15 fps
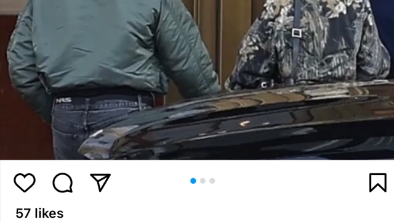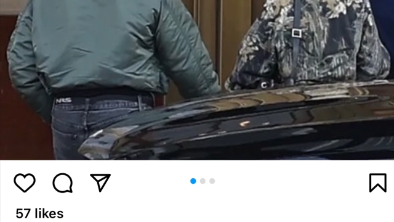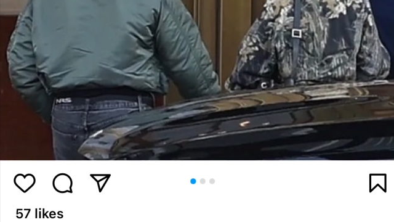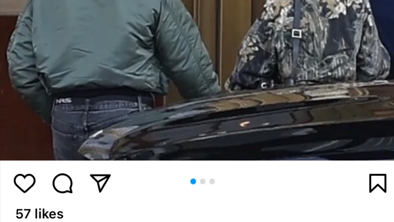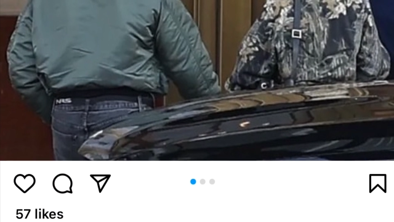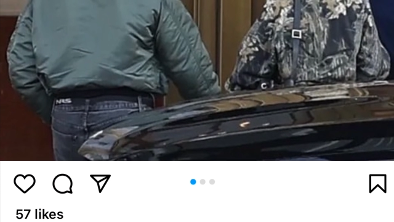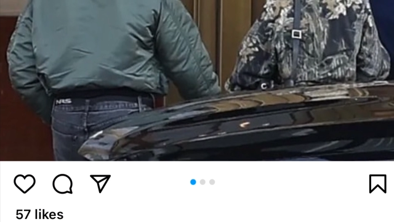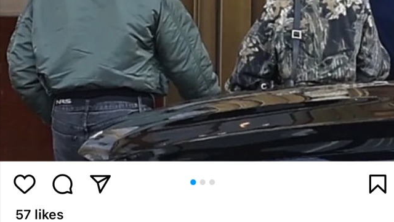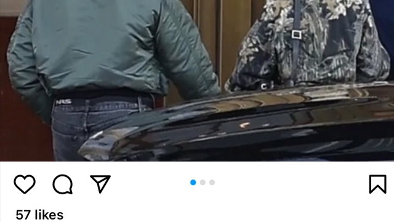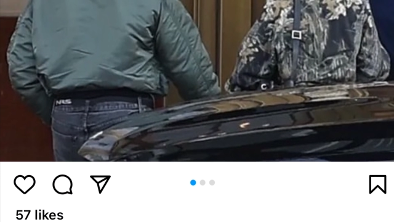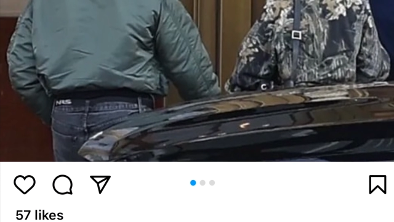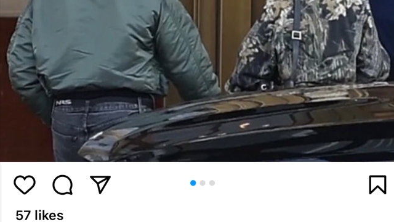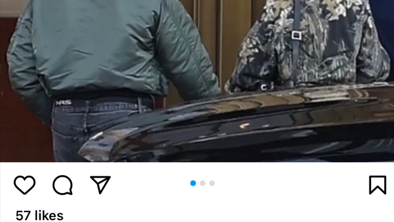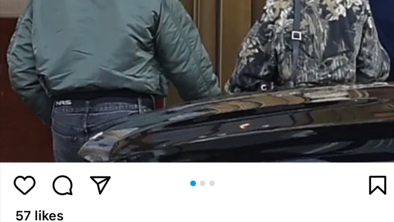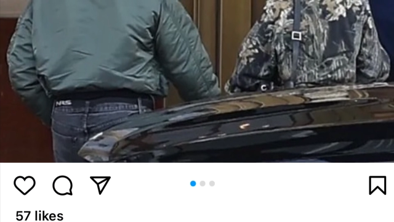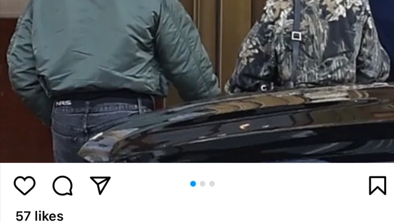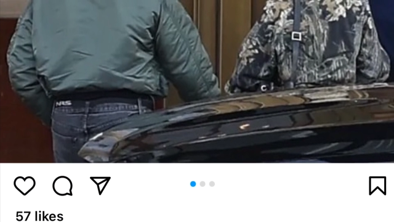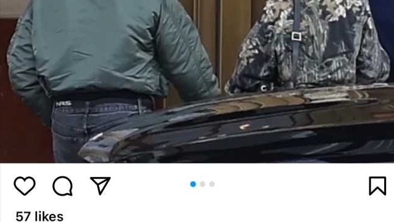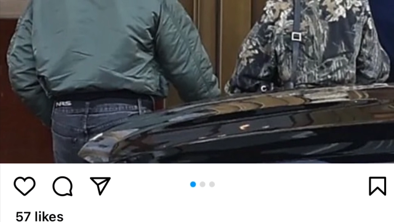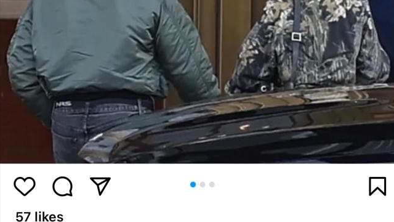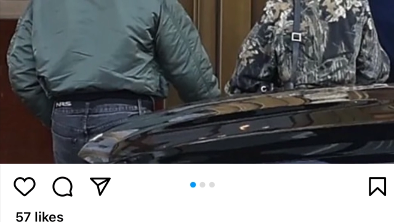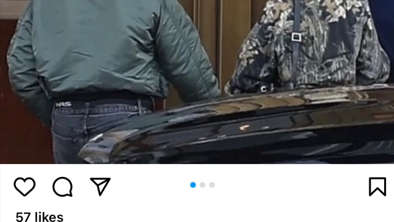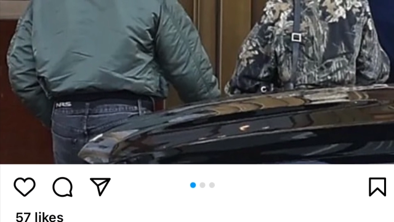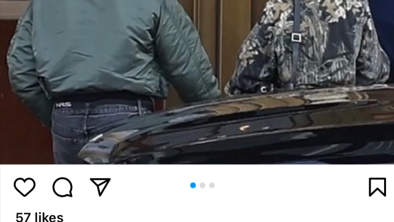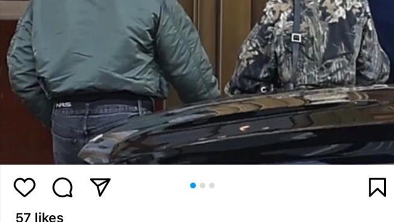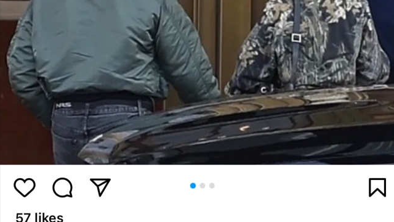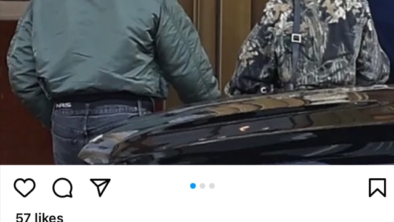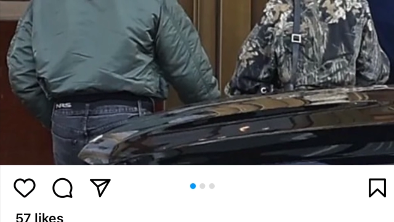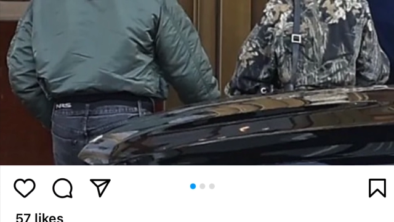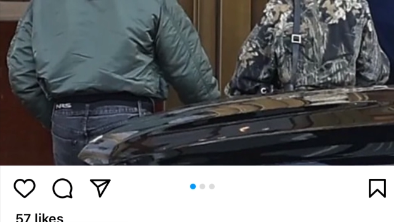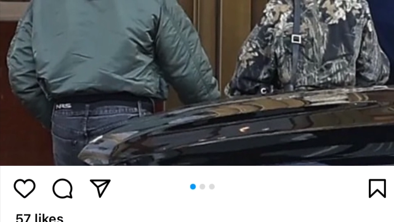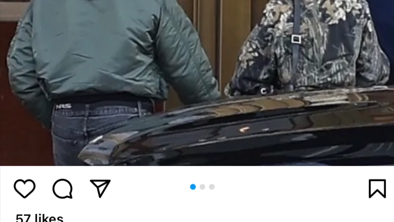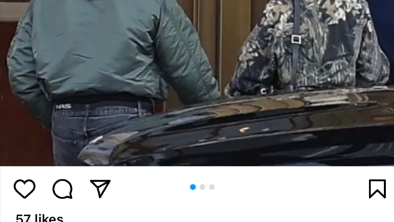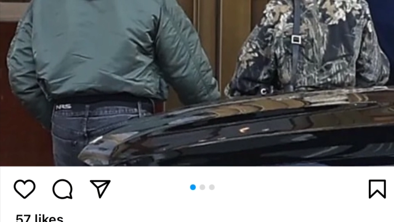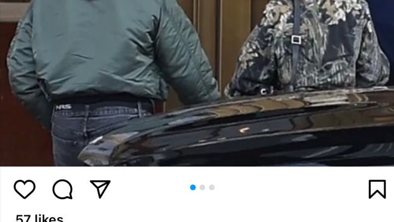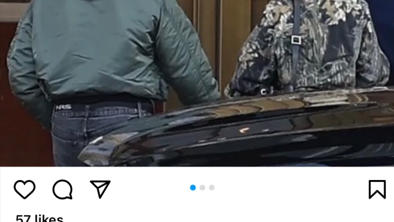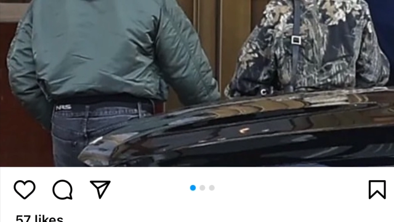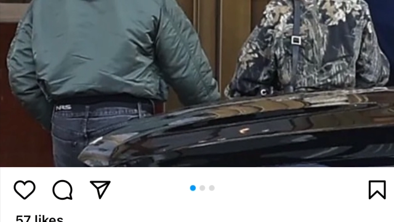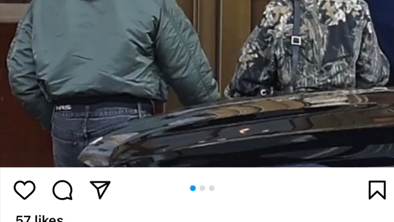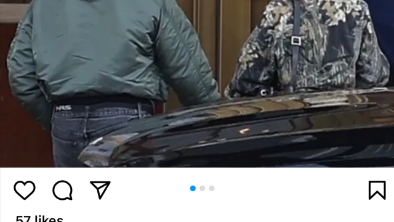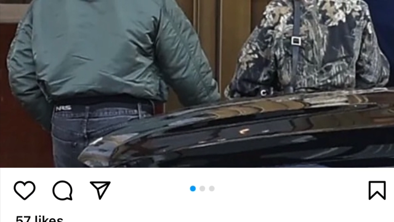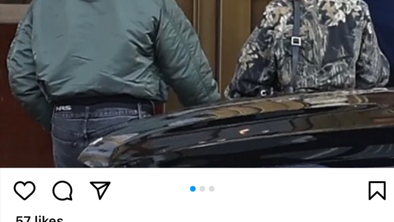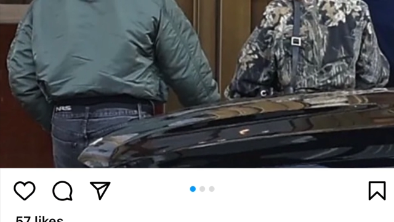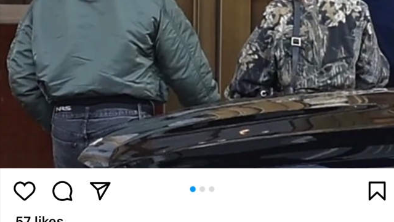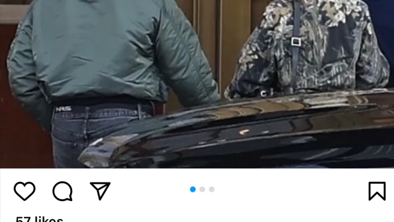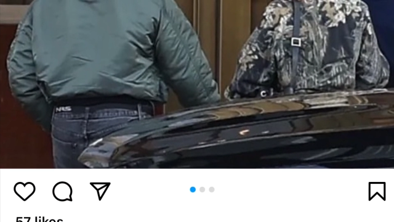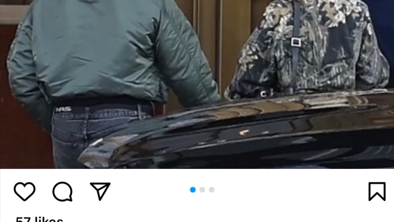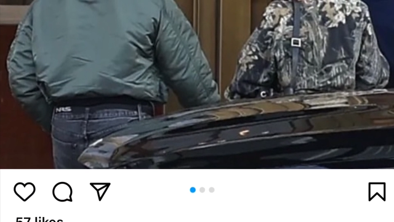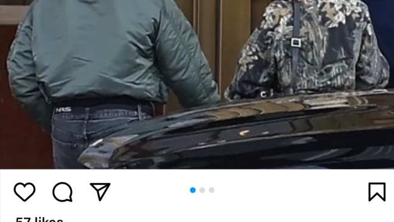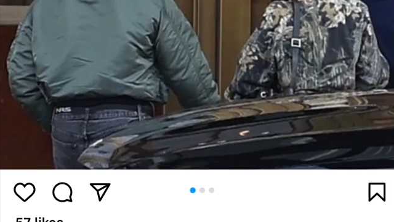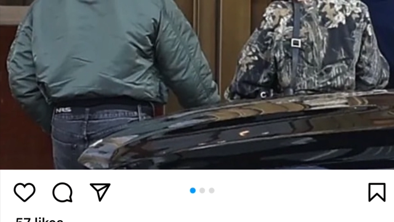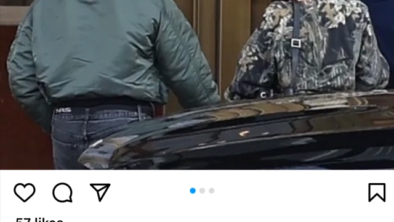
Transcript: [unreadable: no face in view]